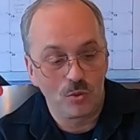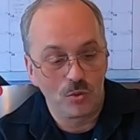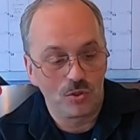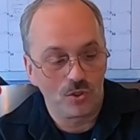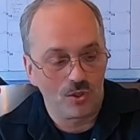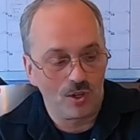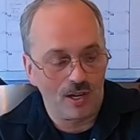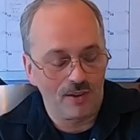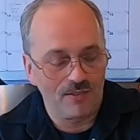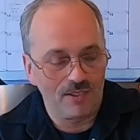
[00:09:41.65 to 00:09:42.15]

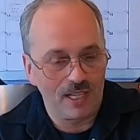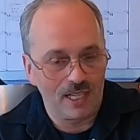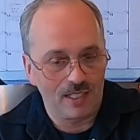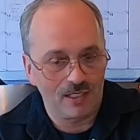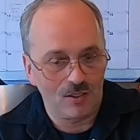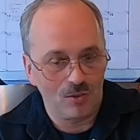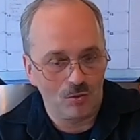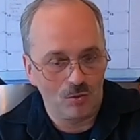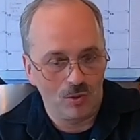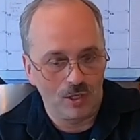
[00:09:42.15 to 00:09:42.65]
So I've
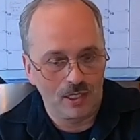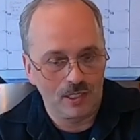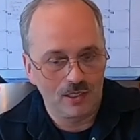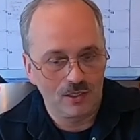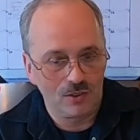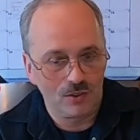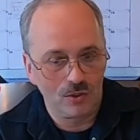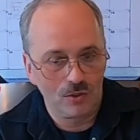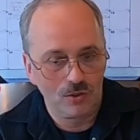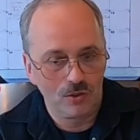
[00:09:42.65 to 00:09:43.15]
got 1,
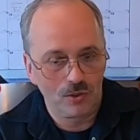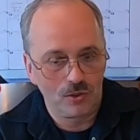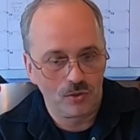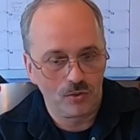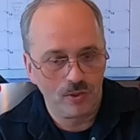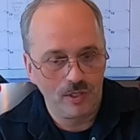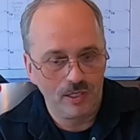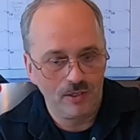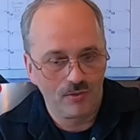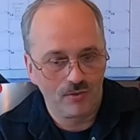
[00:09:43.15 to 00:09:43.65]
2,
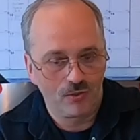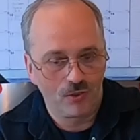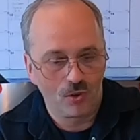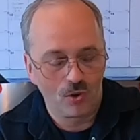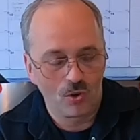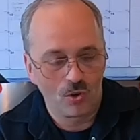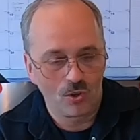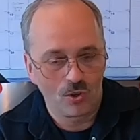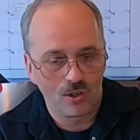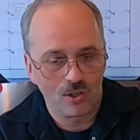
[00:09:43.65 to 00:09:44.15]
3,
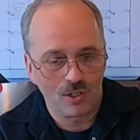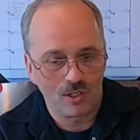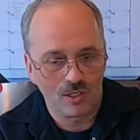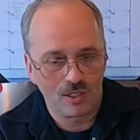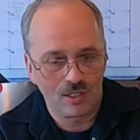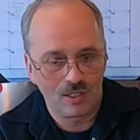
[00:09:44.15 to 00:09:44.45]
4.